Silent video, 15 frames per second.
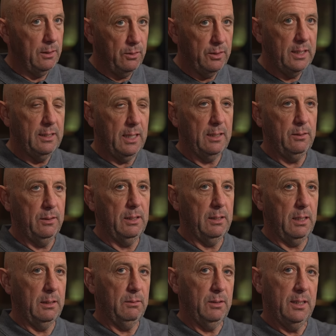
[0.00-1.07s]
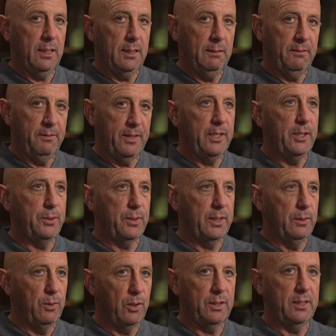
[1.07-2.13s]
I know they didn't finish where
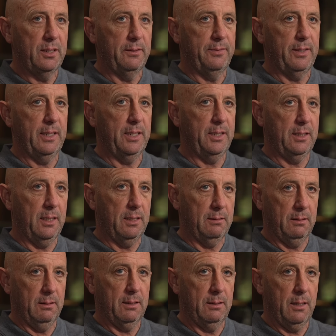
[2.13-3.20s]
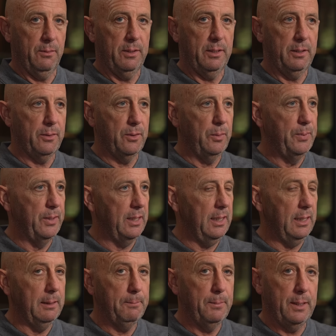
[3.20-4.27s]
they wanted to finish, and they're now in the Europa
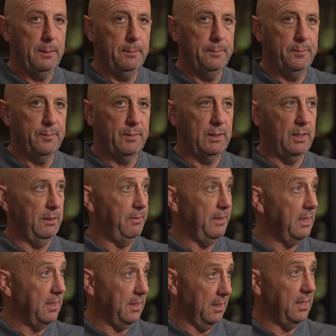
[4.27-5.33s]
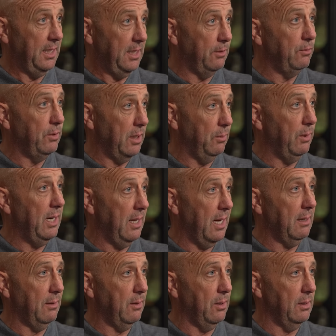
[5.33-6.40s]
League, but they finished the season really well,
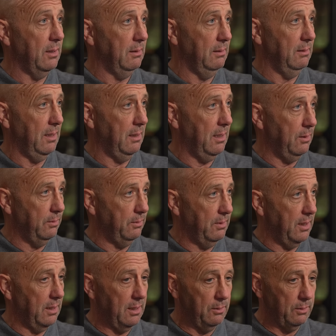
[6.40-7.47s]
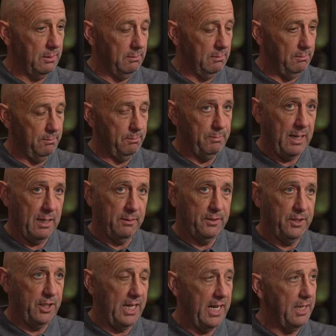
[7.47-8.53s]
I thought. The little bit
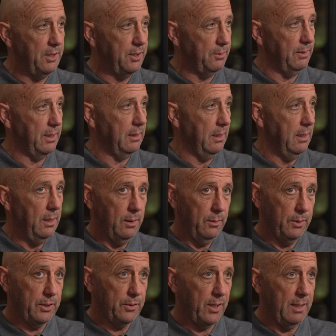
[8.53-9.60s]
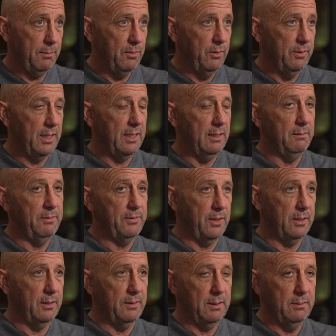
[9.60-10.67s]
of change with Trent moving in
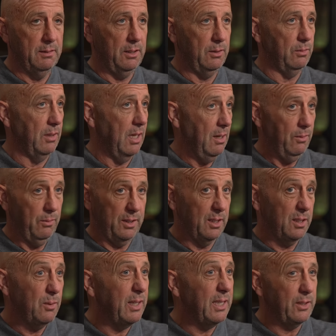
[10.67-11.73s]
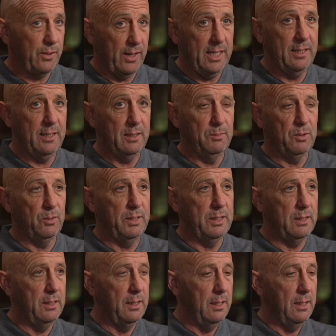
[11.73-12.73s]
front of the, you know, which is quite trendy at the moment.